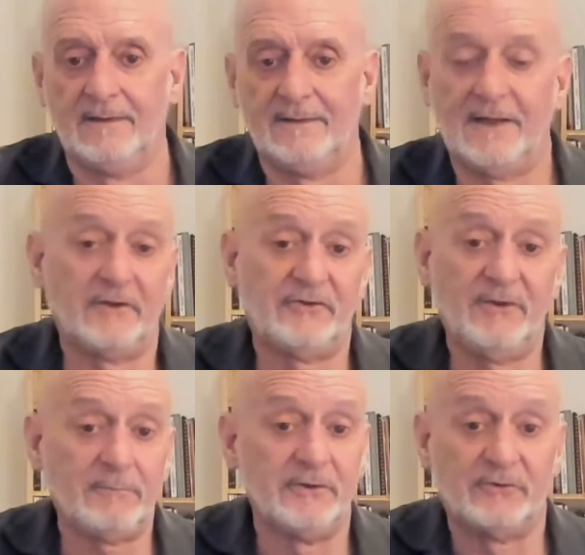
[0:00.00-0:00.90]
Now the
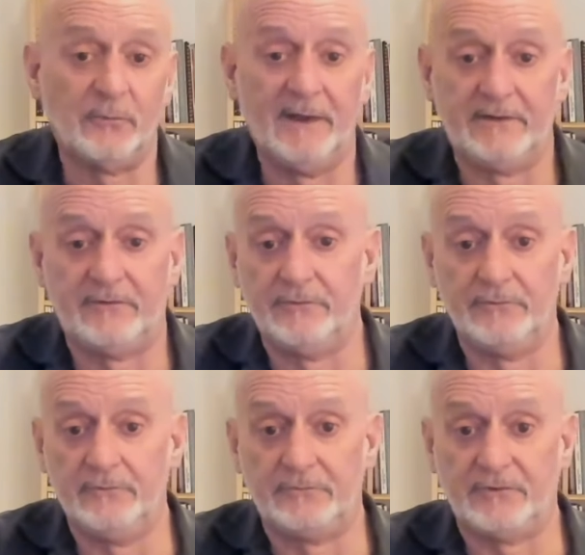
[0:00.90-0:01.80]
simplest way
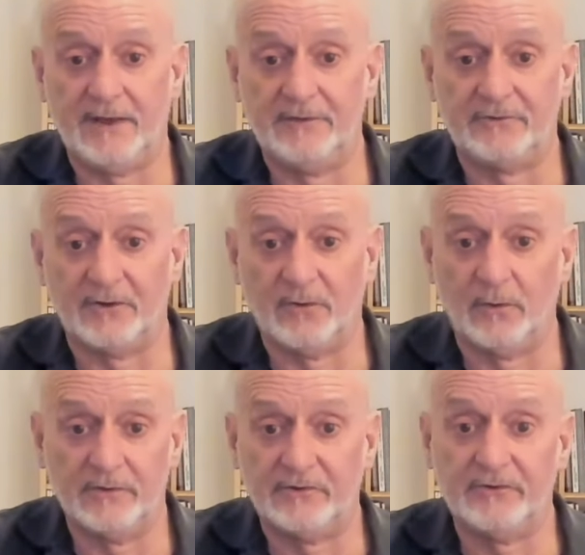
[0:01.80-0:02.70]
to change the
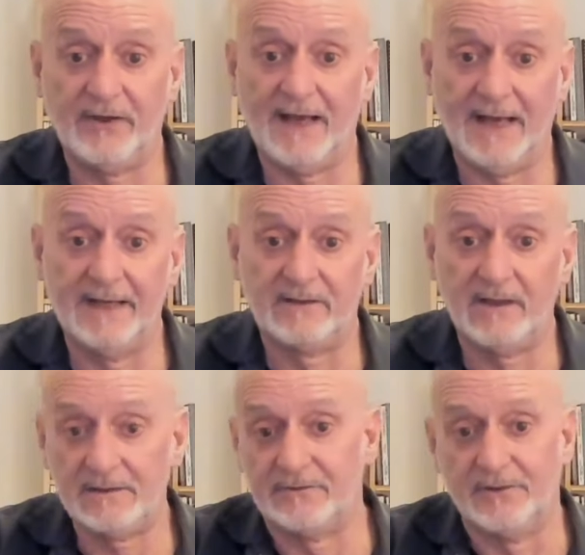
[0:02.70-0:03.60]
chords is to add
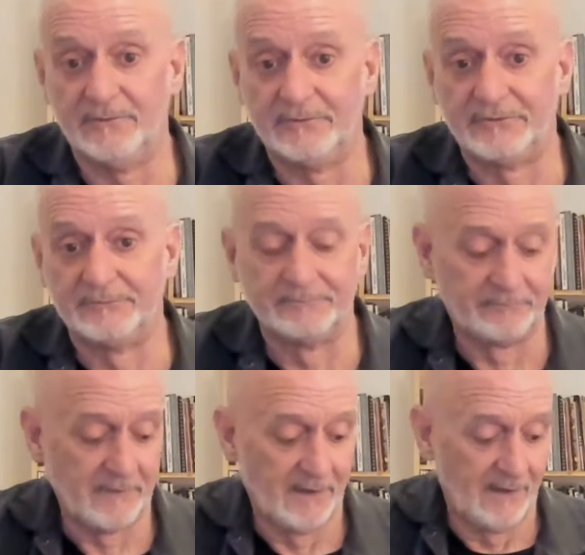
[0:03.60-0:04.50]
color tones.
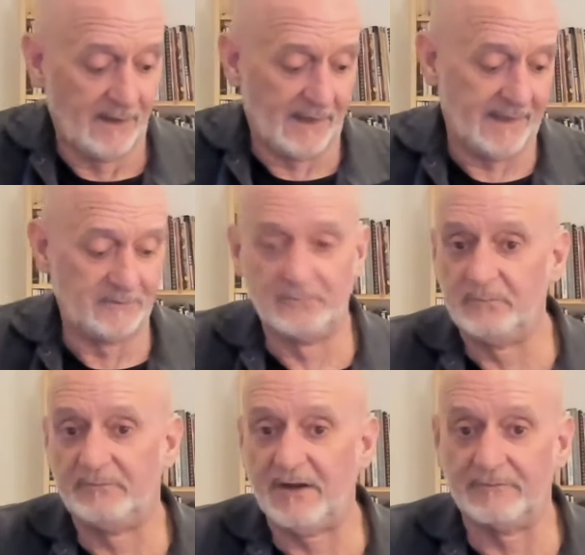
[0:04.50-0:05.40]

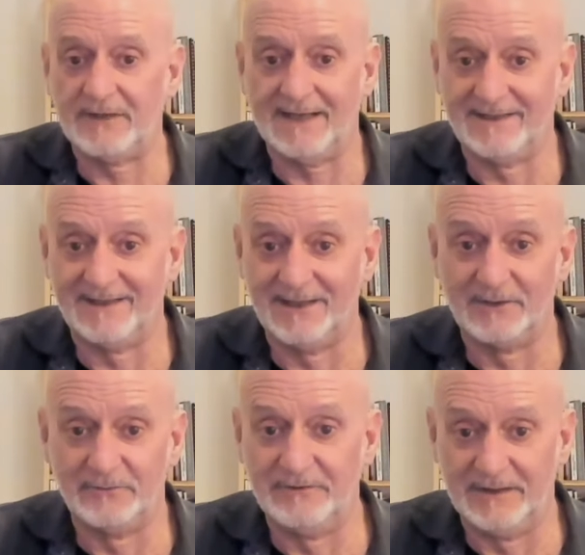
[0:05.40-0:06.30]
And we've covered that in
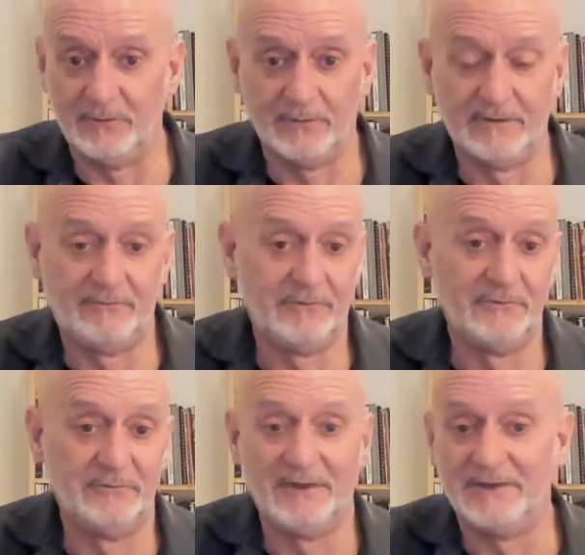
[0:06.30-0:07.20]
another video, and if
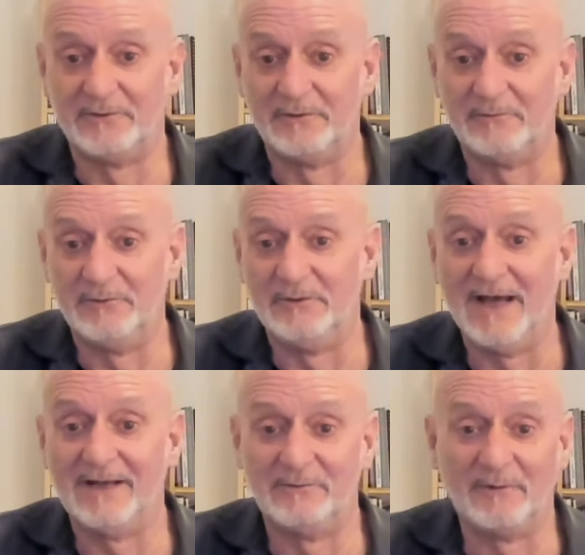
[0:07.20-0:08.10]
you need to review
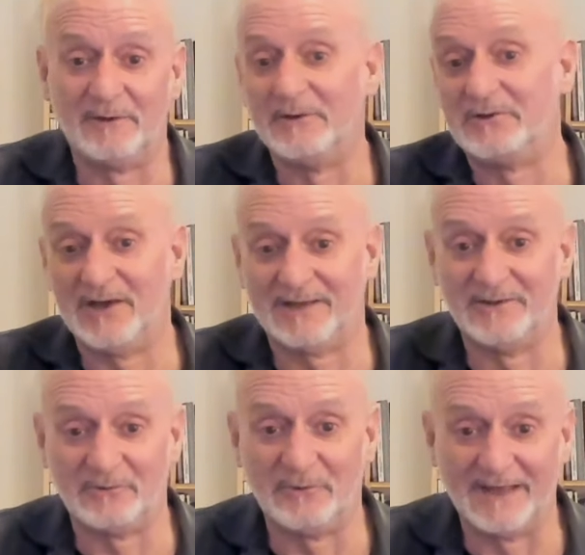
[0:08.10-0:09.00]
that, you might want to check
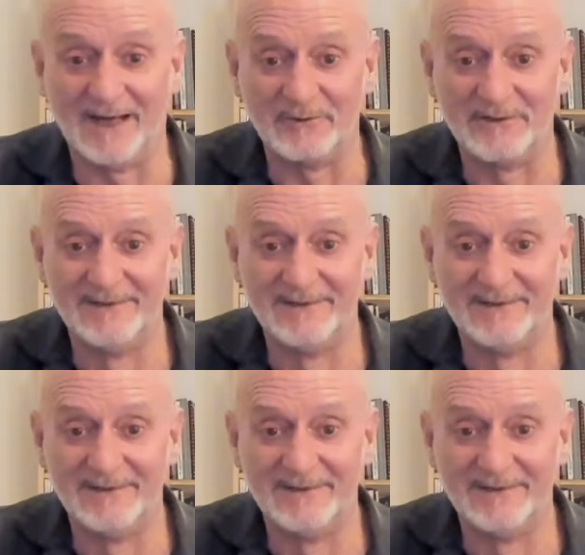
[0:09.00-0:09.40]
this one out.